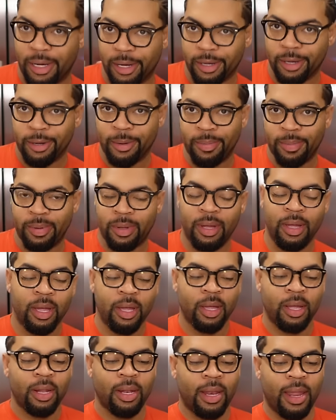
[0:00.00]
up?
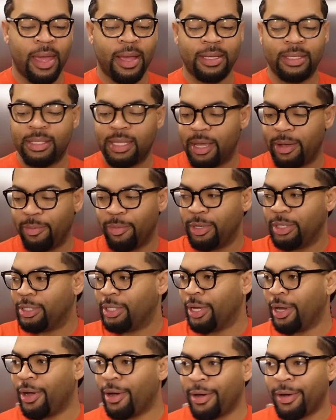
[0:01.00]
Last time we
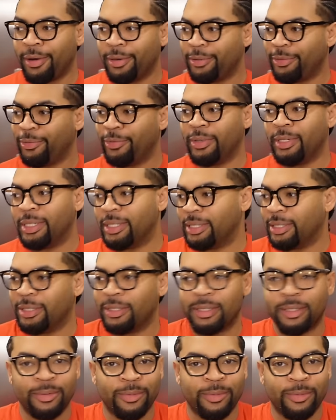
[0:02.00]
talked was,